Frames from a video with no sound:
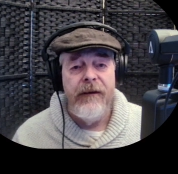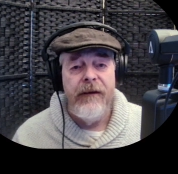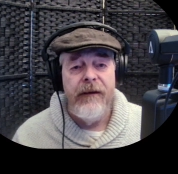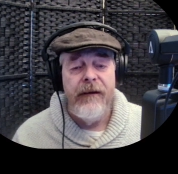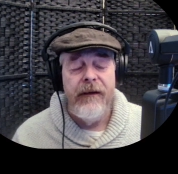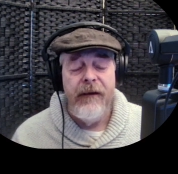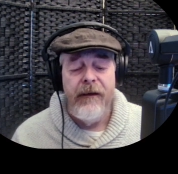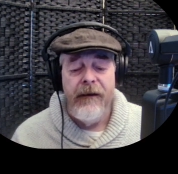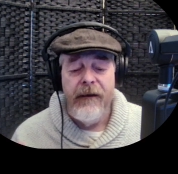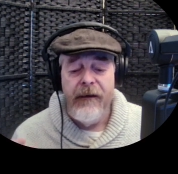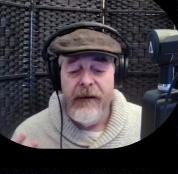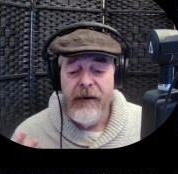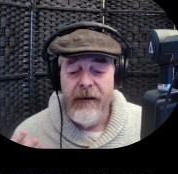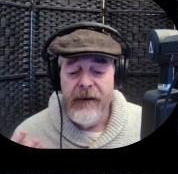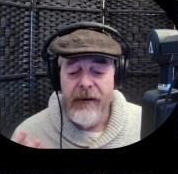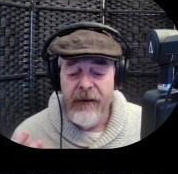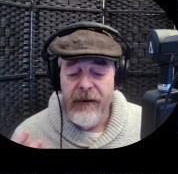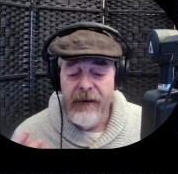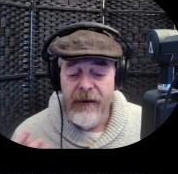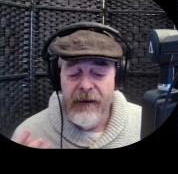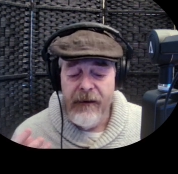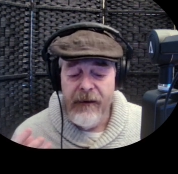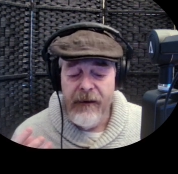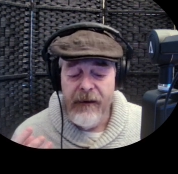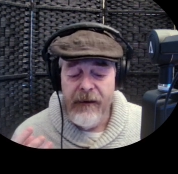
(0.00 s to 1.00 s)

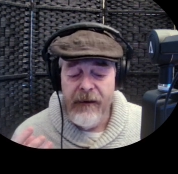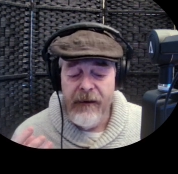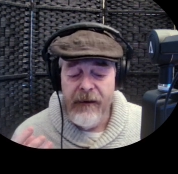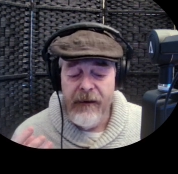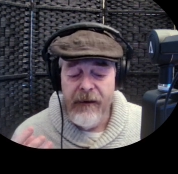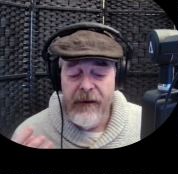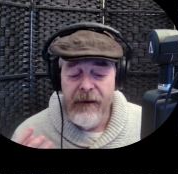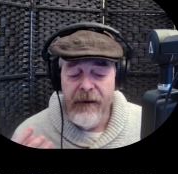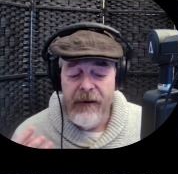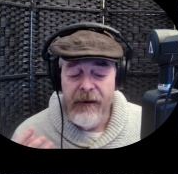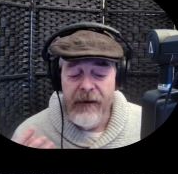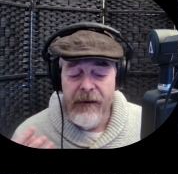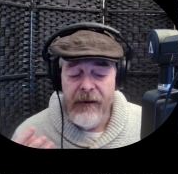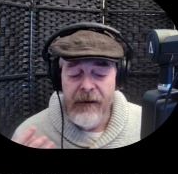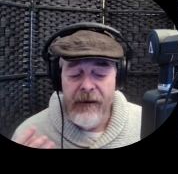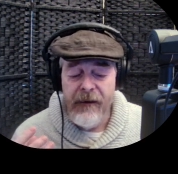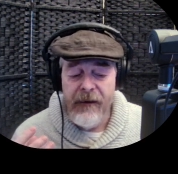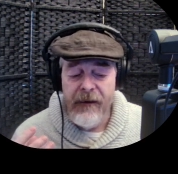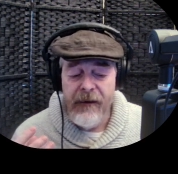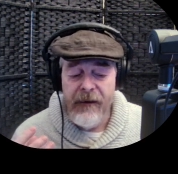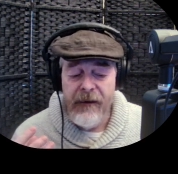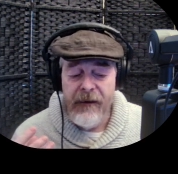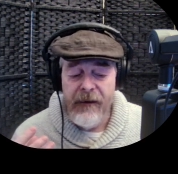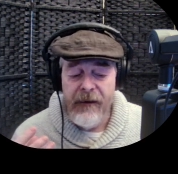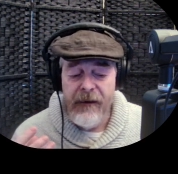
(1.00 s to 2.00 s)
Nobody speaks.